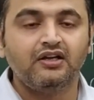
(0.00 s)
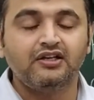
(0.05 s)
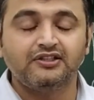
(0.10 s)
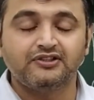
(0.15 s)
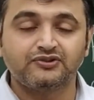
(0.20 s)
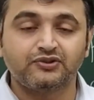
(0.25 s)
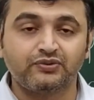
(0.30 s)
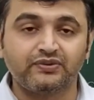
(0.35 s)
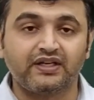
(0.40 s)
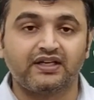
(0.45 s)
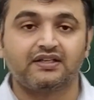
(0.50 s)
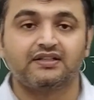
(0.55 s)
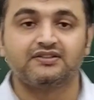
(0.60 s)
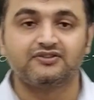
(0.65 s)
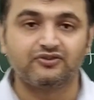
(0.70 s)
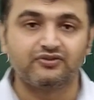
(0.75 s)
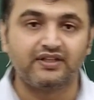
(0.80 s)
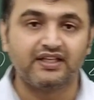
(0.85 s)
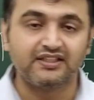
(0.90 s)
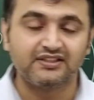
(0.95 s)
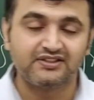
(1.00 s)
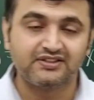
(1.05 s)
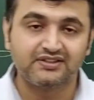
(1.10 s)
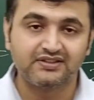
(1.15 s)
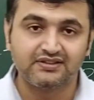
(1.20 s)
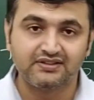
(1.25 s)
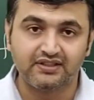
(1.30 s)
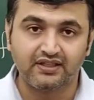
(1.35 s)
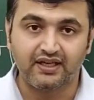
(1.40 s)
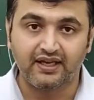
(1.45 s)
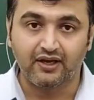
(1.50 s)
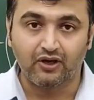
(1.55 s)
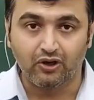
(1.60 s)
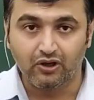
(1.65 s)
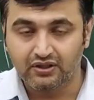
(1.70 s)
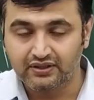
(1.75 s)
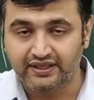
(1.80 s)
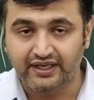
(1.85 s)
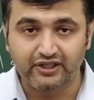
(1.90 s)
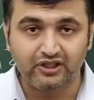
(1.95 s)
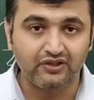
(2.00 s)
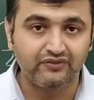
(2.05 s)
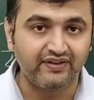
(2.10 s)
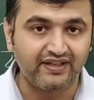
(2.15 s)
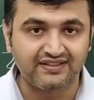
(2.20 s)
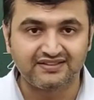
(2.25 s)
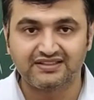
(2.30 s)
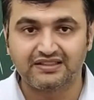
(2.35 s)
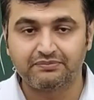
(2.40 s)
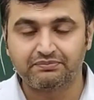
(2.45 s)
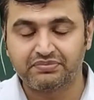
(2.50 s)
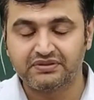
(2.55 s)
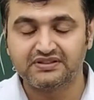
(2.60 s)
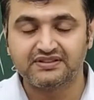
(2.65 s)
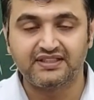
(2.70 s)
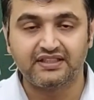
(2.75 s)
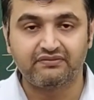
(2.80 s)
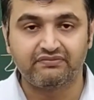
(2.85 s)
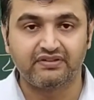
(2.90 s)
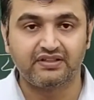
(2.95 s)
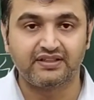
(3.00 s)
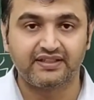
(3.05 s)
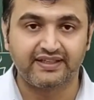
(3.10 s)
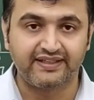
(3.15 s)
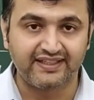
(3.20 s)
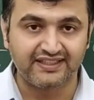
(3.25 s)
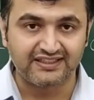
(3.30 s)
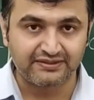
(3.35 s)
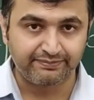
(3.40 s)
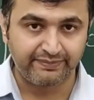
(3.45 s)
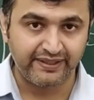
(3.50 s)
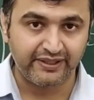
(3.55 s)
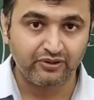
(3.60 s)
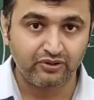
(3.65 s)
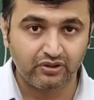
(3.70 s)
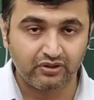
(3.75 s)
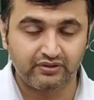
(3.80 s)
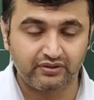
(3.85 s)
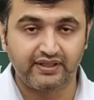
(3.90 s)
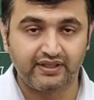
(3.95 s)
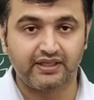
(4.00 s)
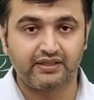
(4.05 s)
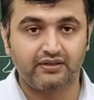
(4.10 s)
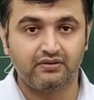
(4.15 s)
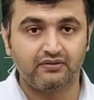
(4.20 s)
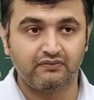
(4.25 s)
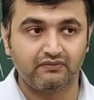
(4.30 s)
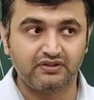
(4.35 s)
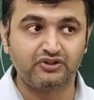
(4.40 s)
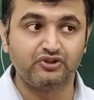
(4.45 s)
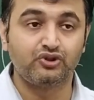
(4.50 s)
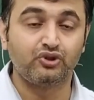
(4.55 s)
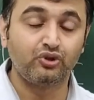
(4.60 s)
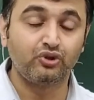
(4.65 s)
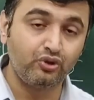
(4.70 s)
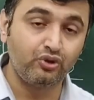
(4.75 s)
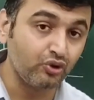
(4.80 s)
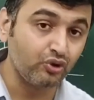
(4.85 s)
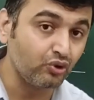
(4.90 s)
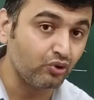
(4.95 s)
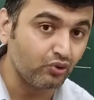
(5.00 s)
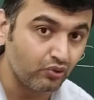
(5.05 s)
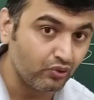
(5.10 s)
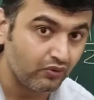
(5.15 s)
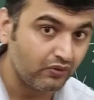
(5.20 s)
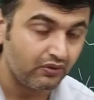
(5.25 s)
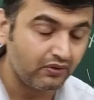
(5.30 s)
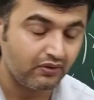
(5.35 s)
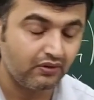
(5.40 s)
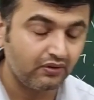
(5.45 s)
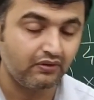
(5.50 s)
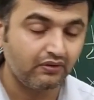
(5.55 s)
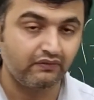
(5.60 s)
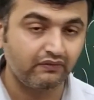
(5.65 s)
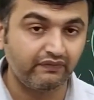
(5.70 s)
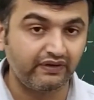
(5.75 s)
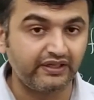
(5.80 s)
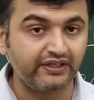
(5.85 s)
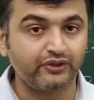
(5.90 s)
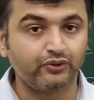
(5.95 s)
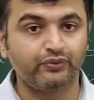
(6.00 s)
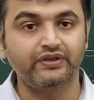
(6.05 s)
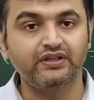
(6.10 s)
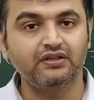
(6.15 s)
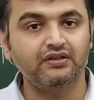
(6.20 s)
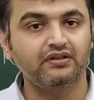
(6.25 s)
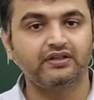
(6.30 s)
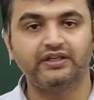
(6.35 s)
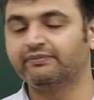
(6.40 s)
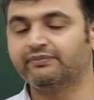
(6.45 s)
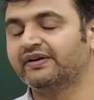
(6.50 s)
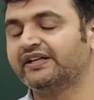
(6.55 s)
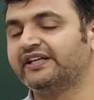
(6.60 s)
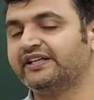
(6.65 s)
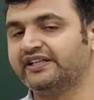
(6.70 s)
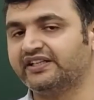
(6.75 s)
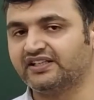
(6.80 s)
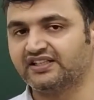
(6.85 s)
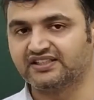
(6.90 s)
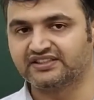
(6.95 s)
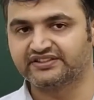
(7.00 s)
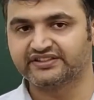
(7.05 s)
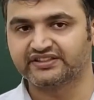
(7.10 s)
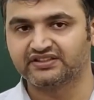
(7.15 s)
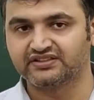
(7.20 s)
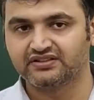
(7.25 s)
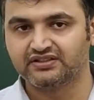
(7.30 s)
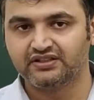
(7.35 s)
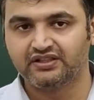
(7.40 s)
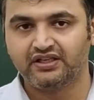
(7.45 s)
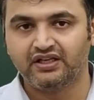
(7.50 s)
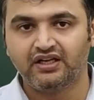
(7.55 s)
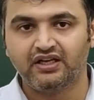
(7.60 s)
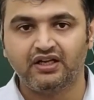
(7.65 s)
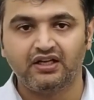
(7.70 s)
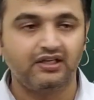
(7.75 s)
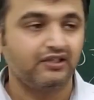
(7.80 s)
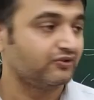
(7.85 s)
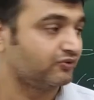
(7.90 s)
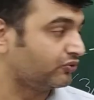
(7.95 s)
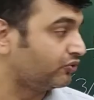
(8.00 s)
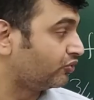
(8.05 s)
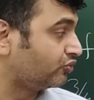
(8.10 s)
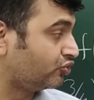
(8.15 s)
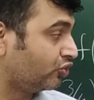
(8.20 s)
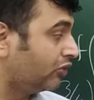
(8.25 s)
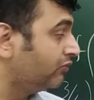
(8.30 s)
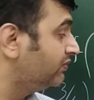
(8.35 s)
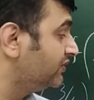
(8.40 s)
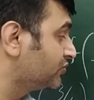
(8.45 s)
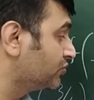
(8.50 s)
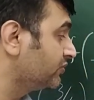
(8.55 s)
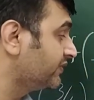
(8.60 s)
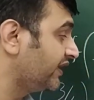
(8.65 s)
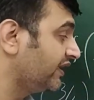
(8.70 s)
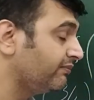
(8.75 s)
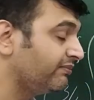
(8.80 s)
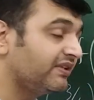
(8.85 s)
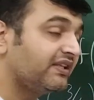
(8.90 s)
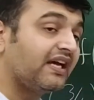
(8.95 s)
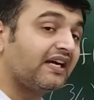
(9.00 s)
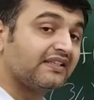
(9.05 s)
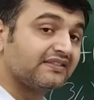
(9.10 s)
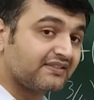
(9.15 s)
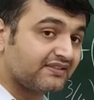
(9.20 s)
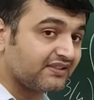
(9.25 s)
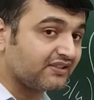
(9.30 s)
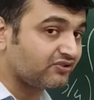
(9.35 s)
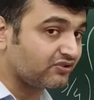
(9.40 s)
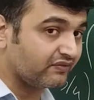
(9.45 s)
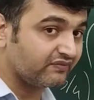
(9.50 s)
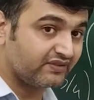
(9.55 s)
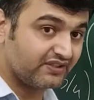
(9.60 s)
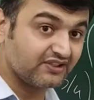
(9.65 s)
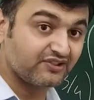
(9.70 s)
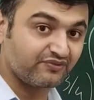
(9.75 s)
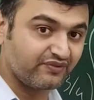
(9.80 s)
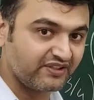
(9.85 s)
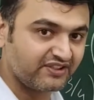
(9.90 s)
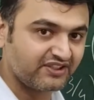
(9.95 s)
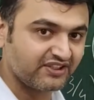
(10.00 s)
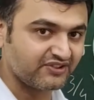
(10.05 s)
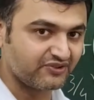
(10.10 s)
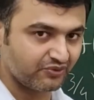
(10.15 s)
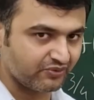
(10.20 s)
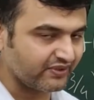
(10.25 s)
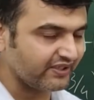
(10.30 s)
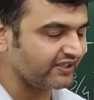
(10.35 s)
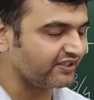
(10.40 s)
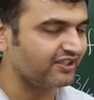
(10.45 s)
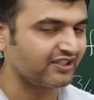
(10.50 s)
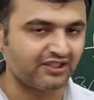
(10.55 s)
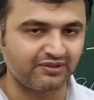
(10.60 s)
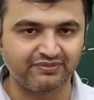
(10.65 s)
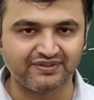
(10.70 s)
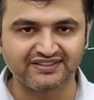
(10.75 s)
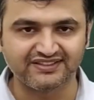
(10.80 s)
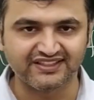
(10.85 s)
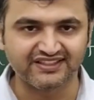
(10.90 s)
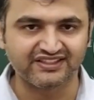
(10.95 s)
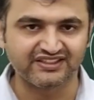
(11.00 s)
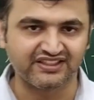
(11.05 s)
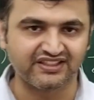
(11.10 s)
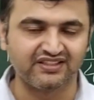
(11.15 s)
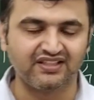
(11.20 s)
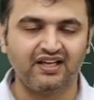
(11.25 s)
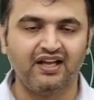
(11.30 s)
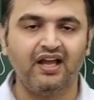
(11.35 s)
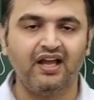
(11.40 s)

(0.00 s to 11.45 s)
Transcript: So yeah, so that's the all kind of examples that one can expect or that one should know when doing Riemann integration. So your job is to tell me the answers of these questions, okay, in the comment section.